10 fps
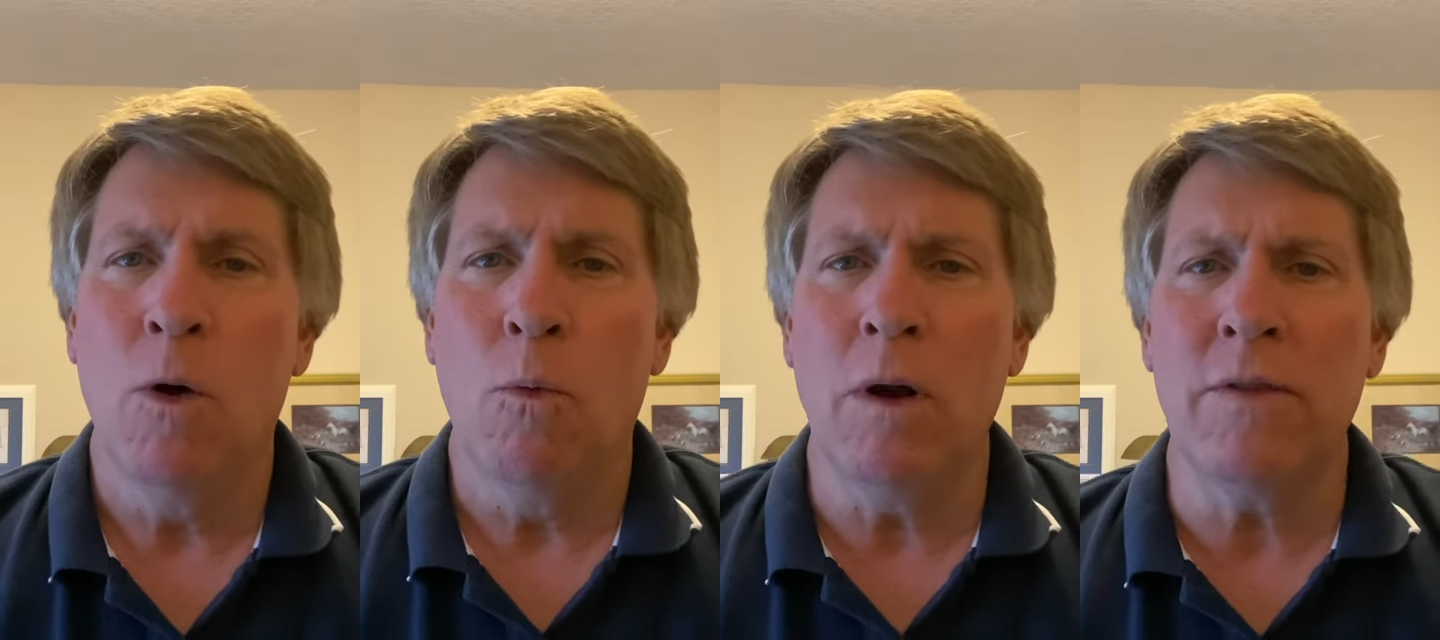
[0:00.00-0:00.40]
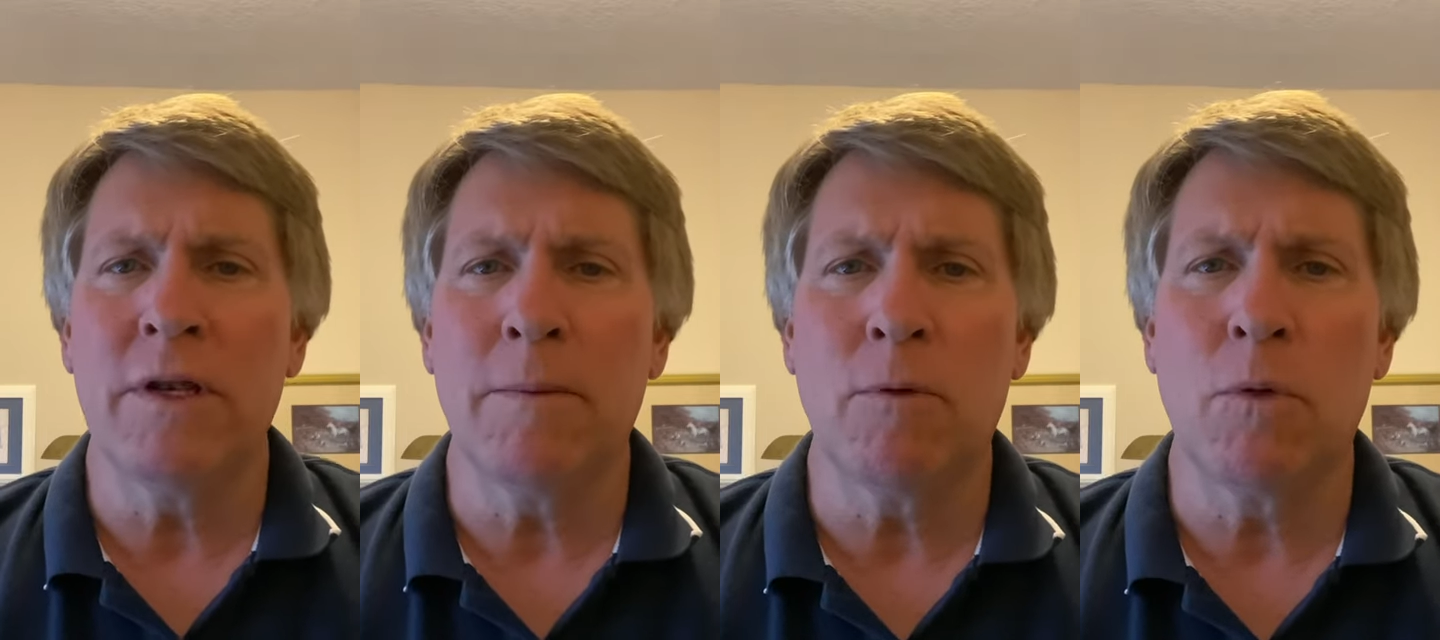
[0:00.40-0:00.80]
One of the
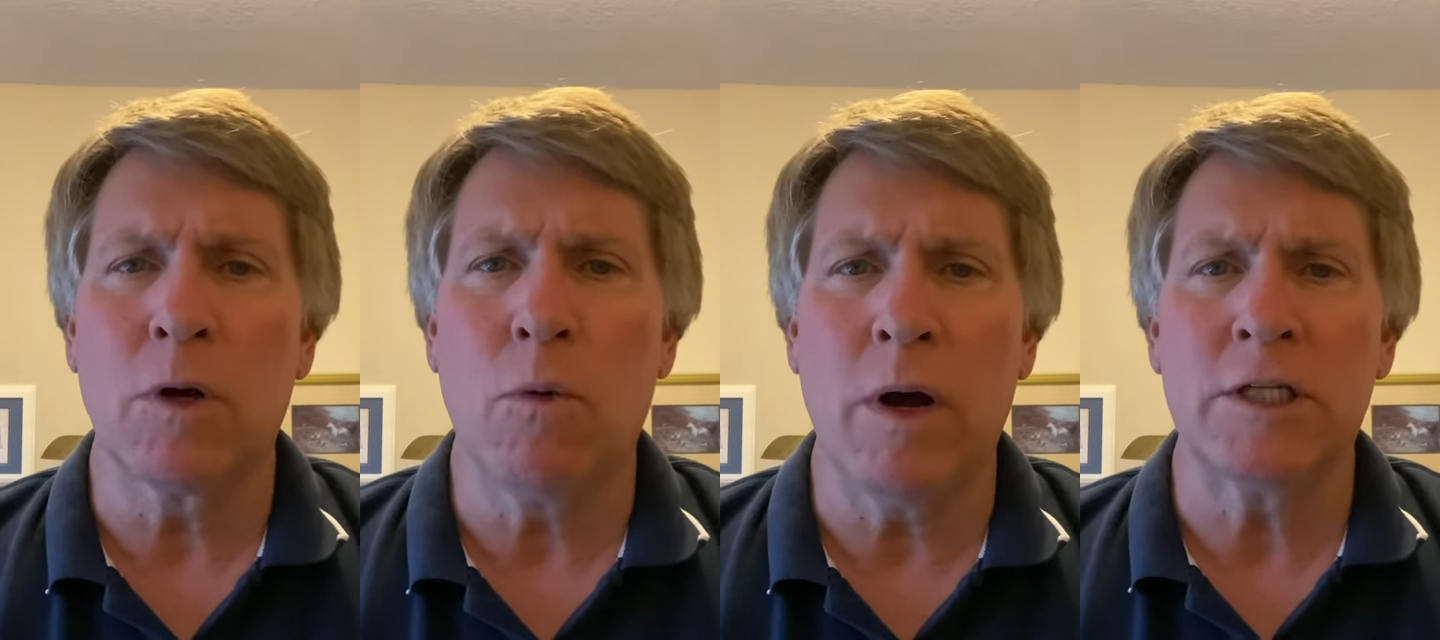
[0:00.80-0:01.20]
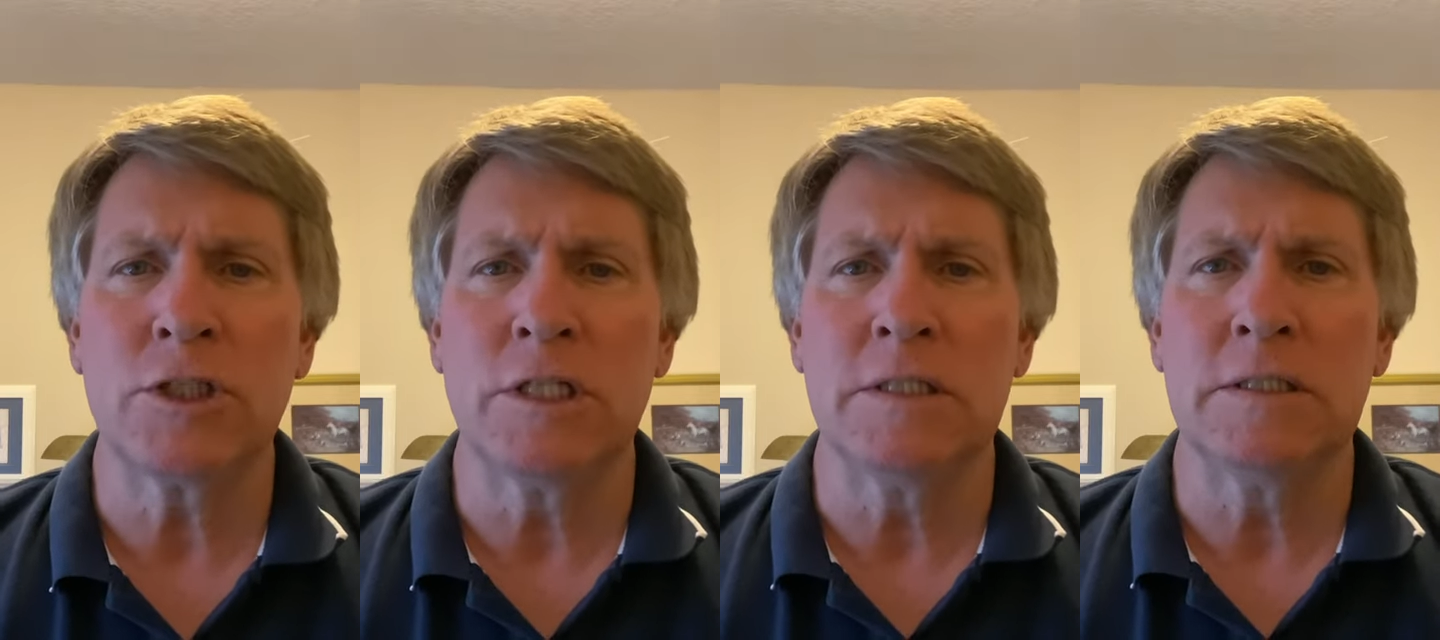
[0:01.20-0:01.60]
number one
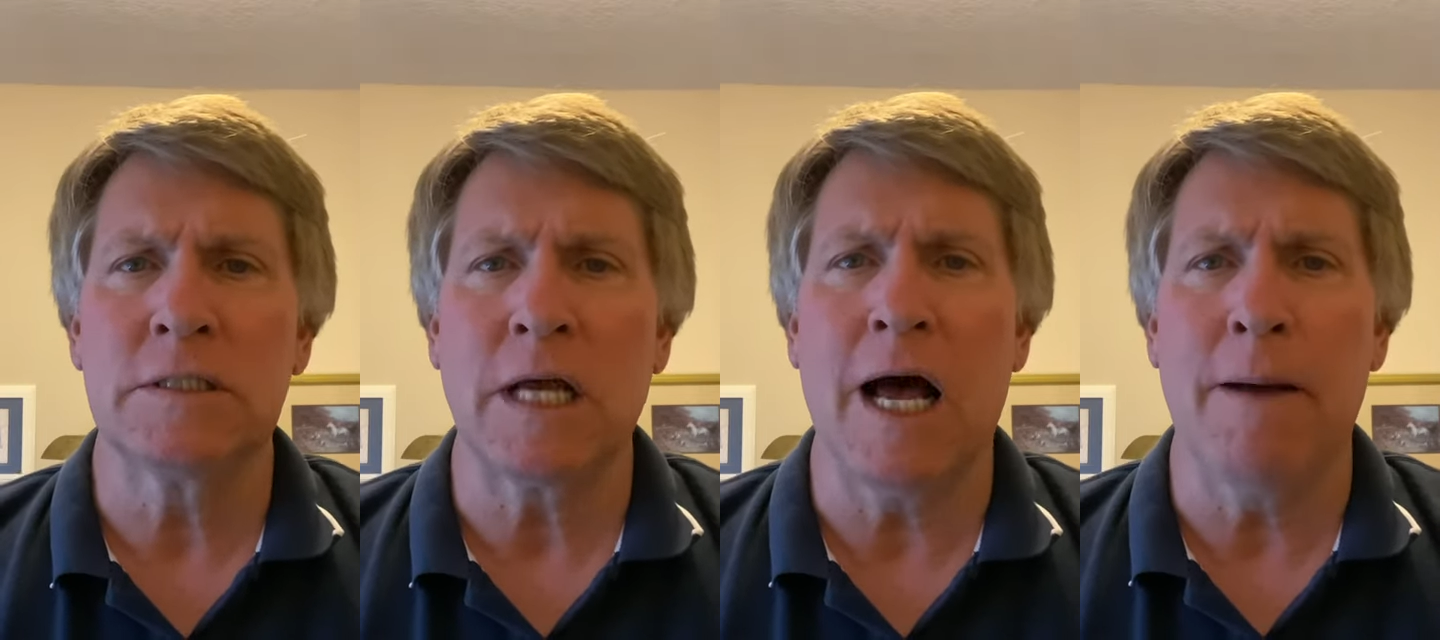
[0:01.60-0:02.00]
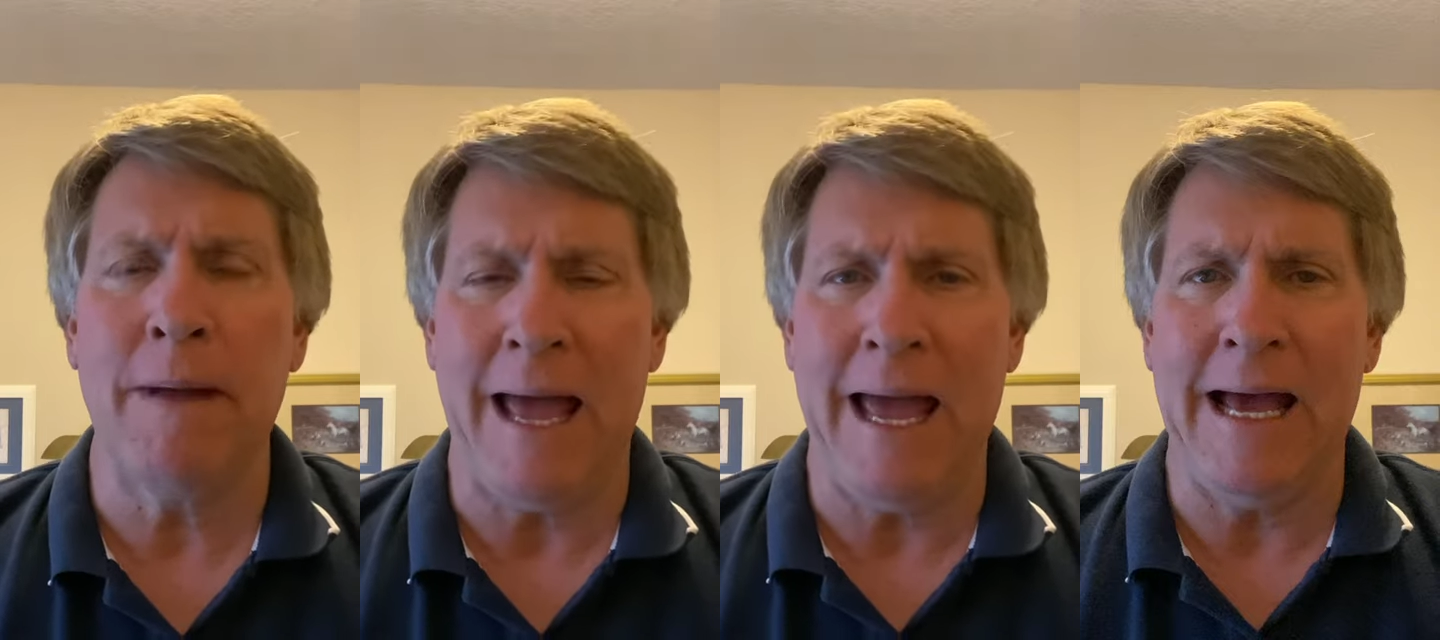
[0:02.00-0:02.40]
questions
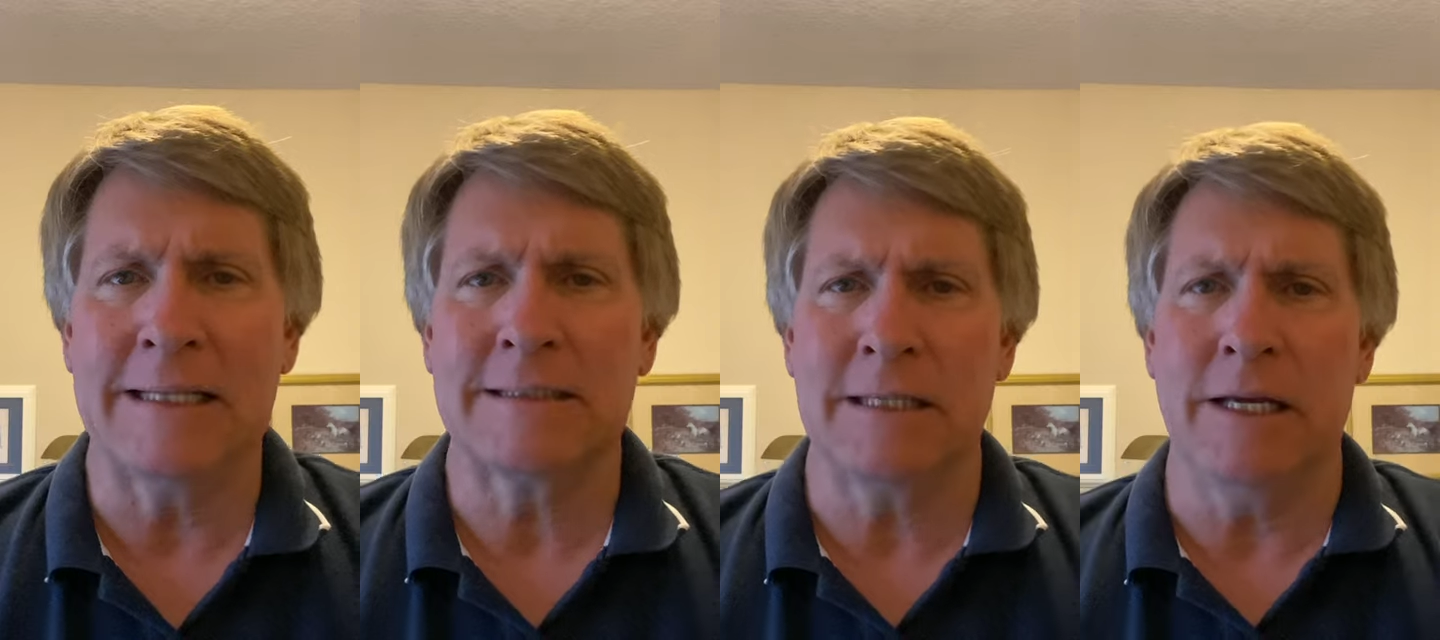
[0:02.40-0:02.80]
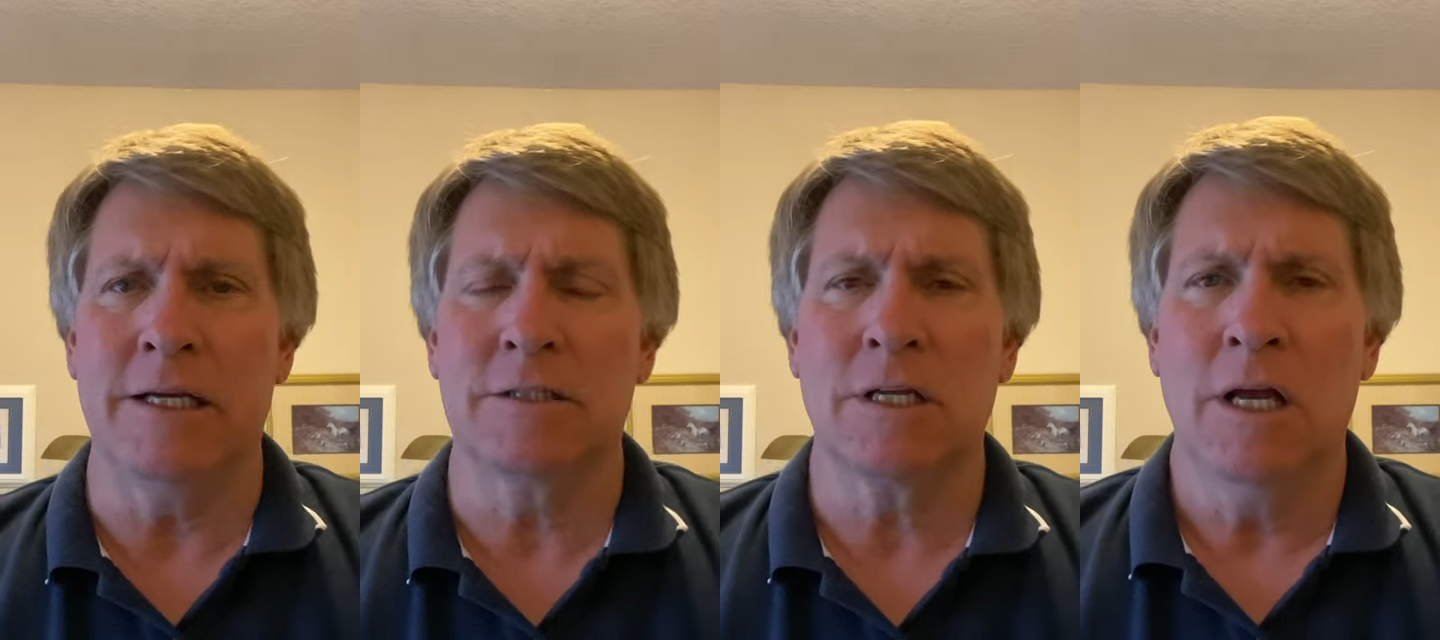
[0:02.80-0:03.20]
I'm asked
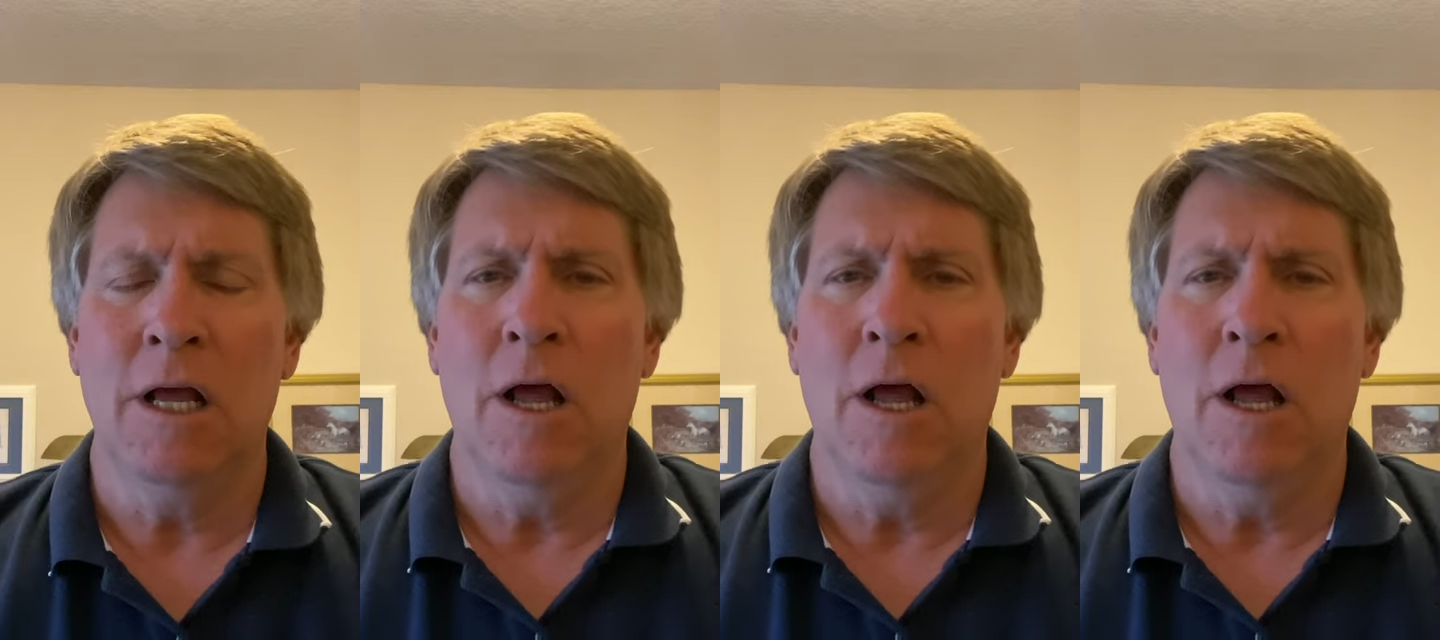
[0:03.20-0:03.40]
is,